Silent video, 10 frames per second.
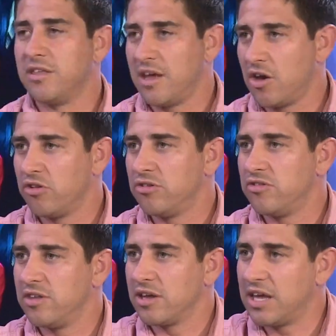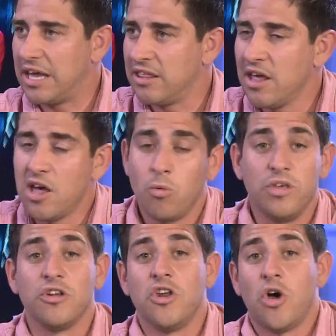they got to see the kid.
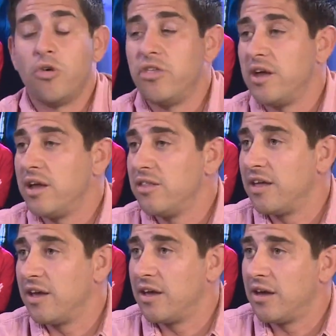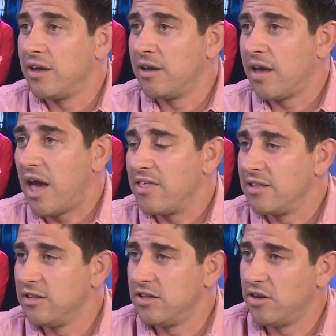We don't know the
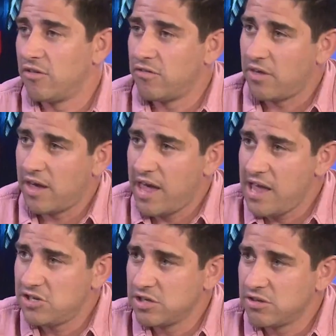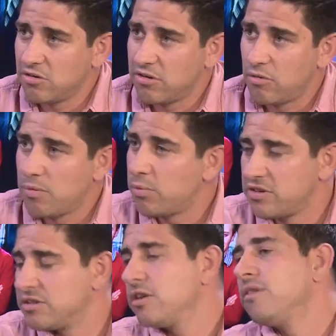identity of the agent or the
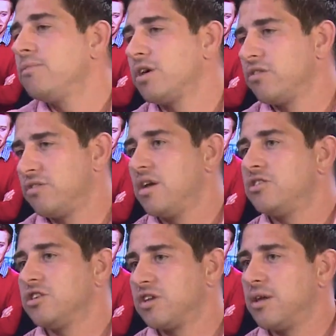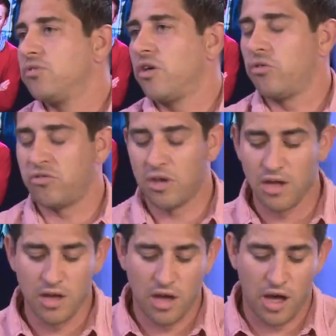representative because DHS keeps those
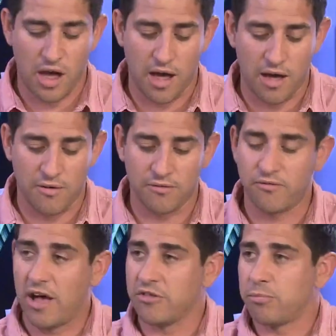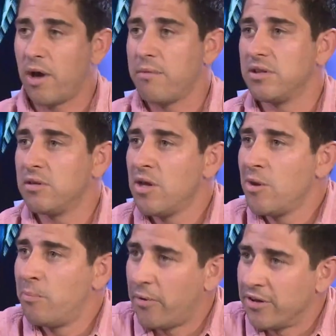files private,
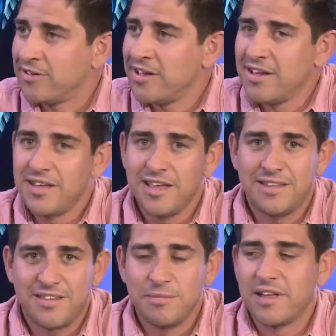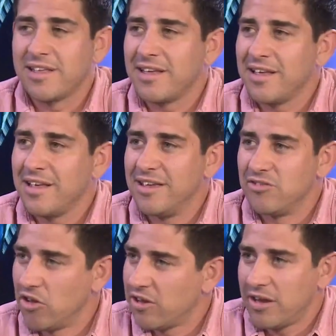but it seems that it's
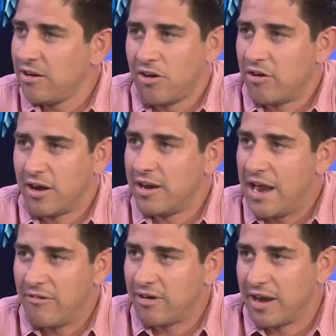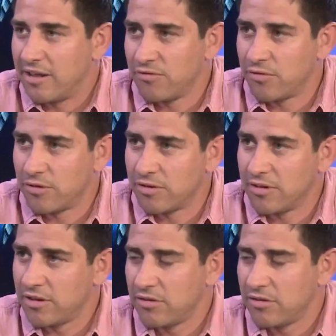not gonna never end for the